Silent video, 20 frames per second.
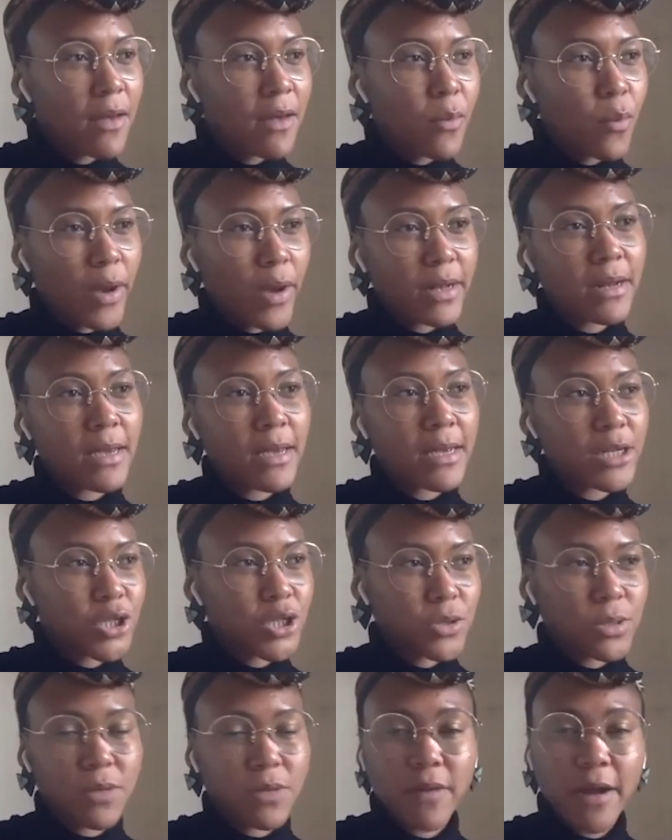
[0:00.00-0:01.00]
But when
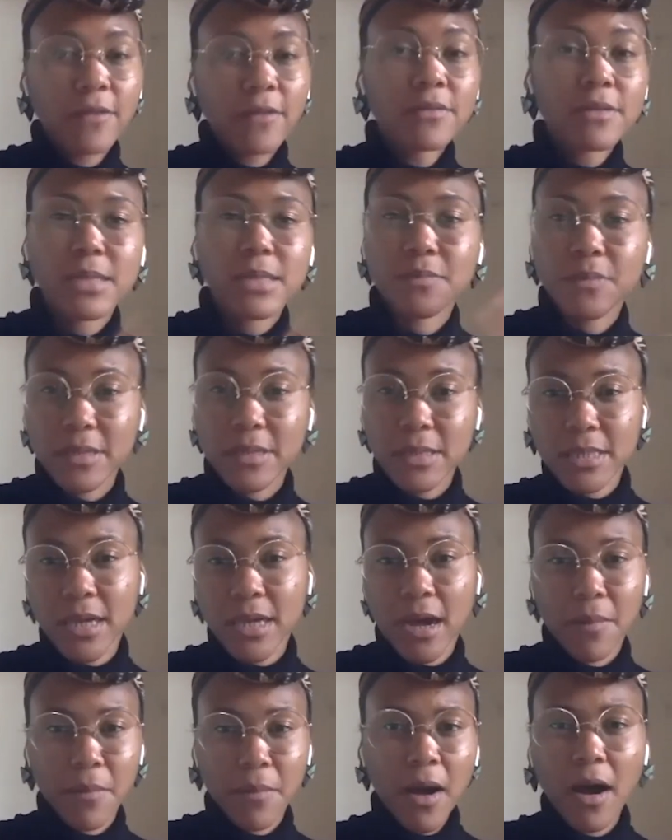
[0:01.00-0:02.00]
issues around disability
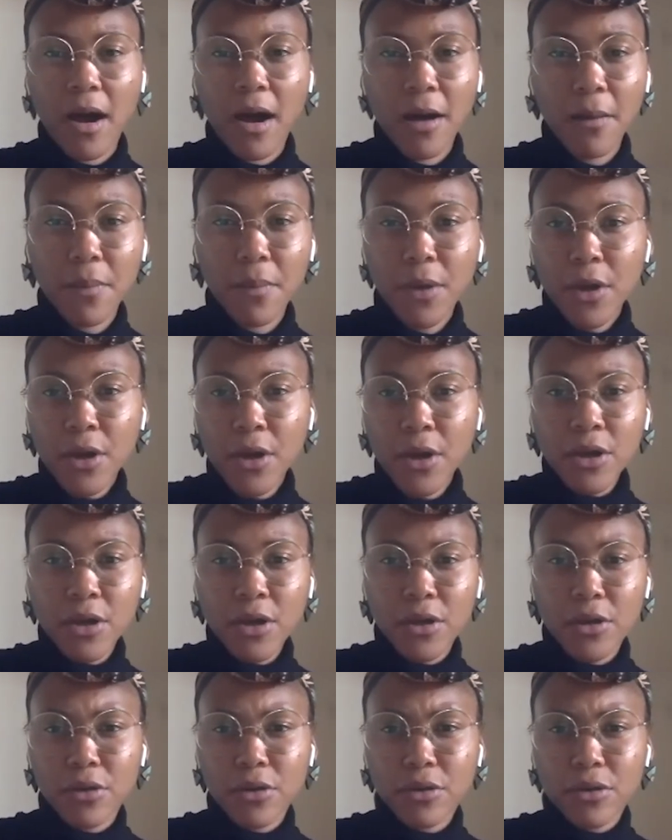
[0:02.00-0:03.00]
come up,
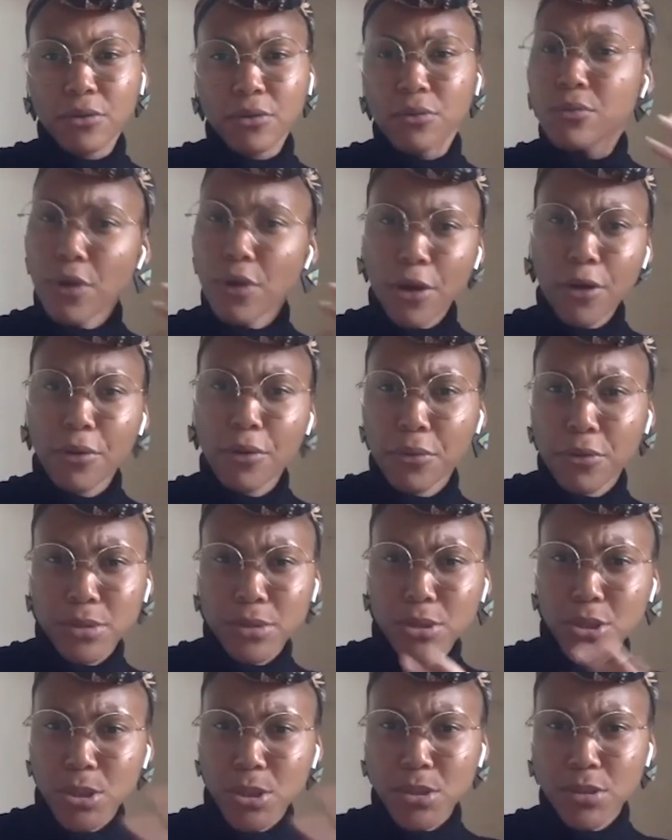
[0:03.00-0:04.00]
you know not
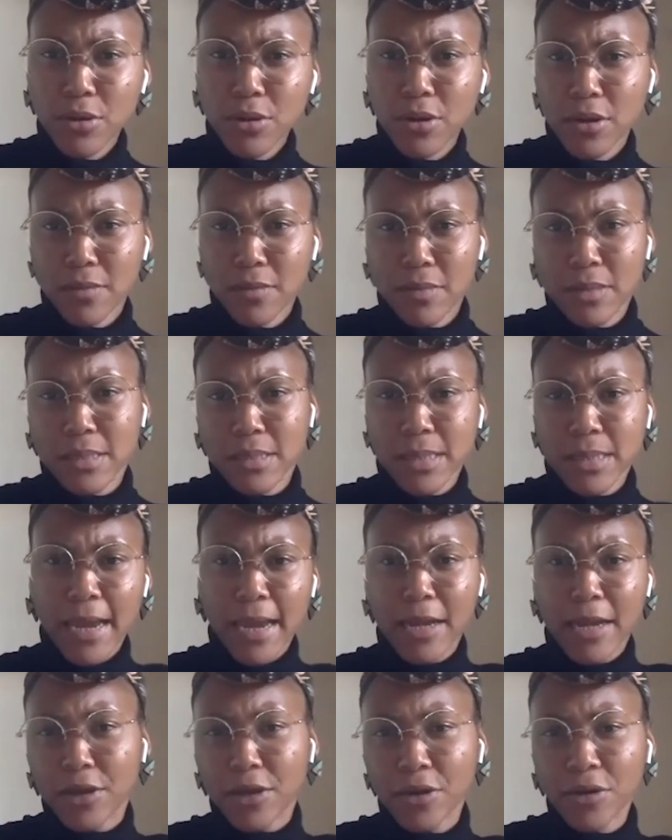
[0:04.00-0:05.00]
to just look at them as this
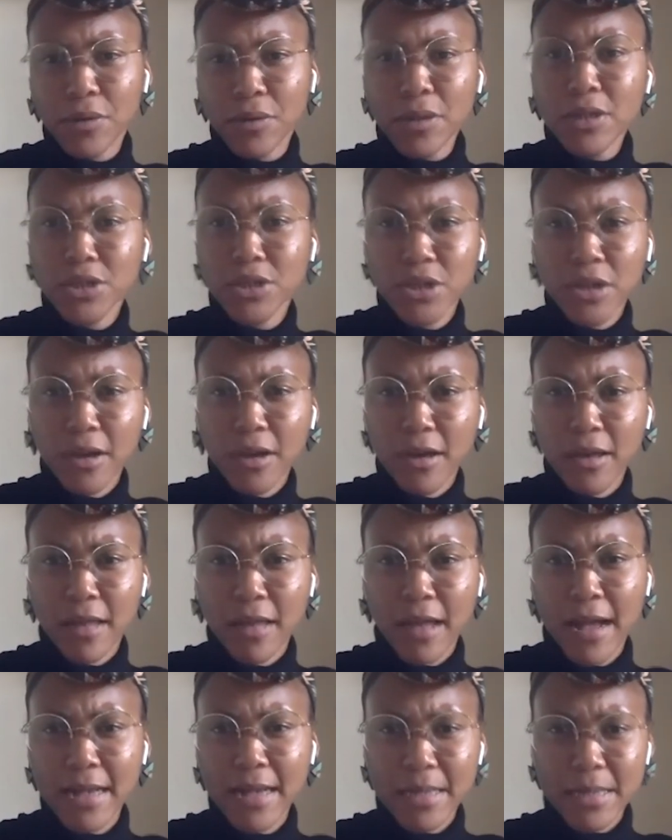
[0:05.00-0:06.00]
alien creature
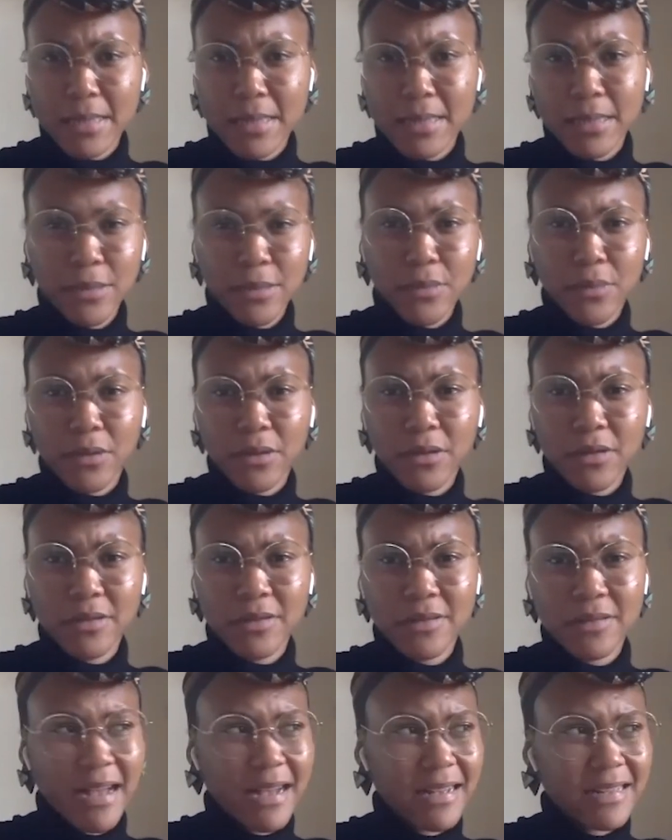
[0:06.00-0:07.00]
that has this illness
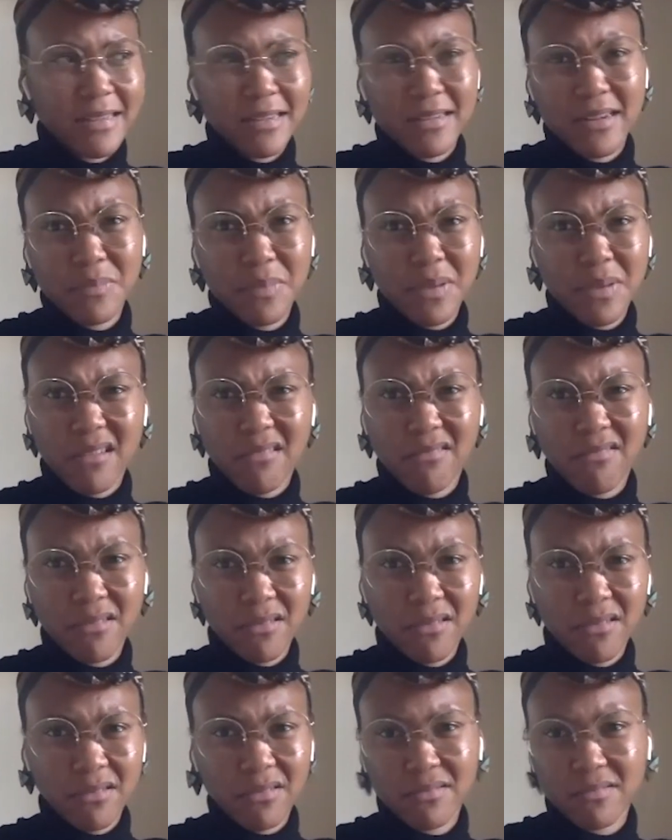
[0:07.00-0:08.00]
that is going to be a
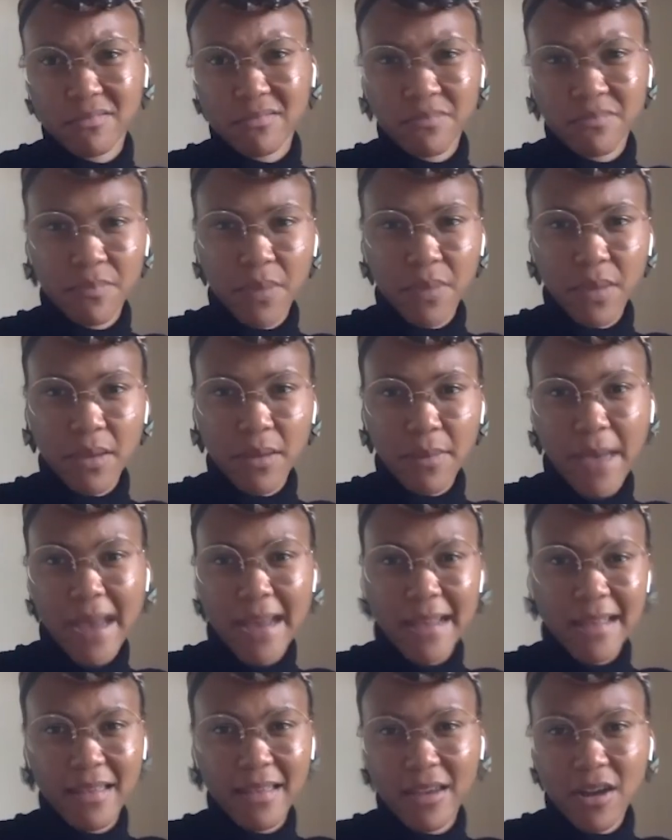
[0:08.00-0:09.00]
real
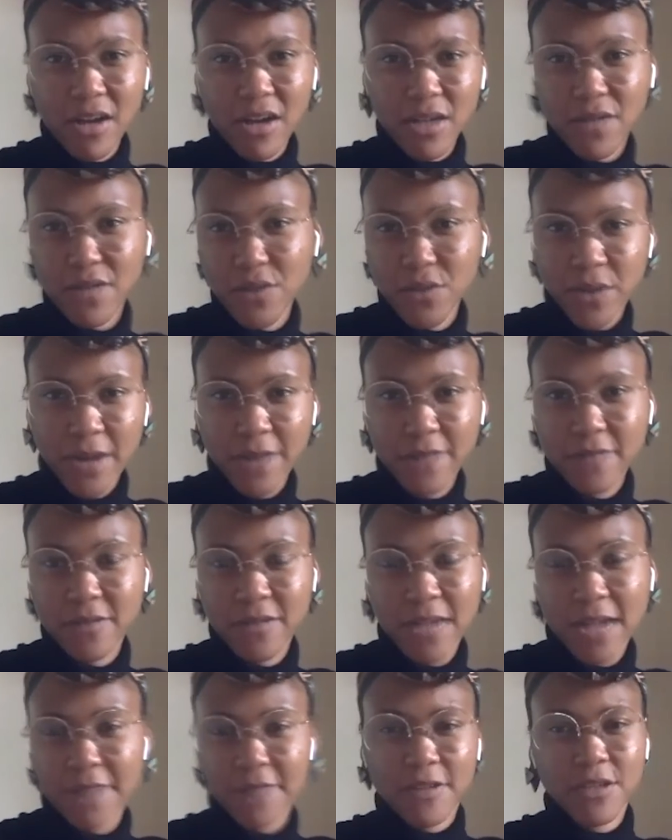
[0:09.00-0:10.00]
pain in the ass you have
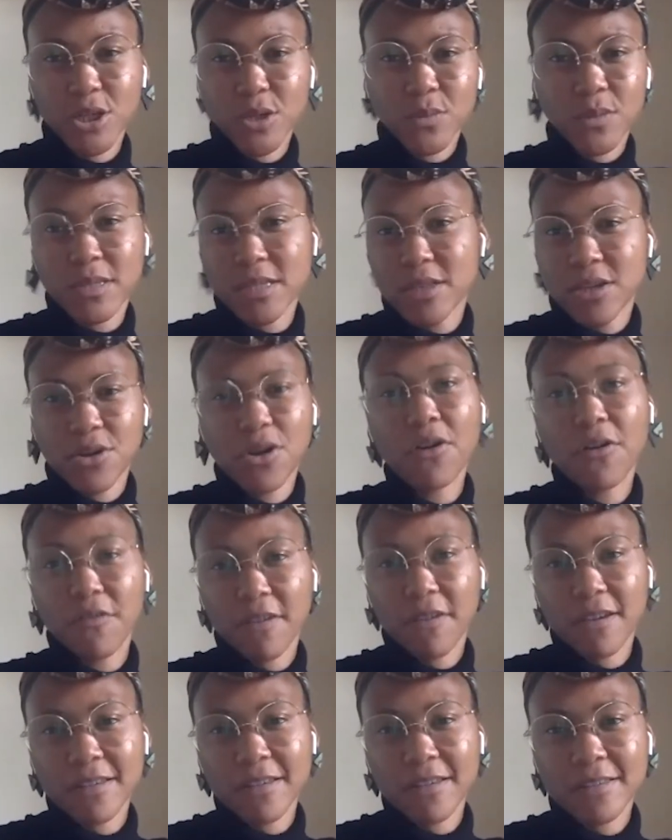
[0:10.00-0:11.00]
to deal with in the
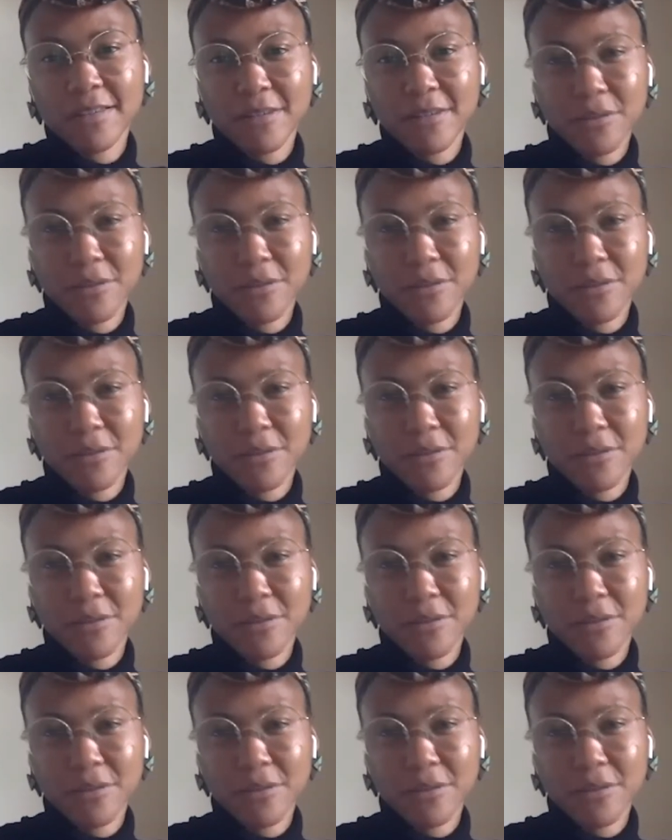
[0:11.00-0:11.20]
office.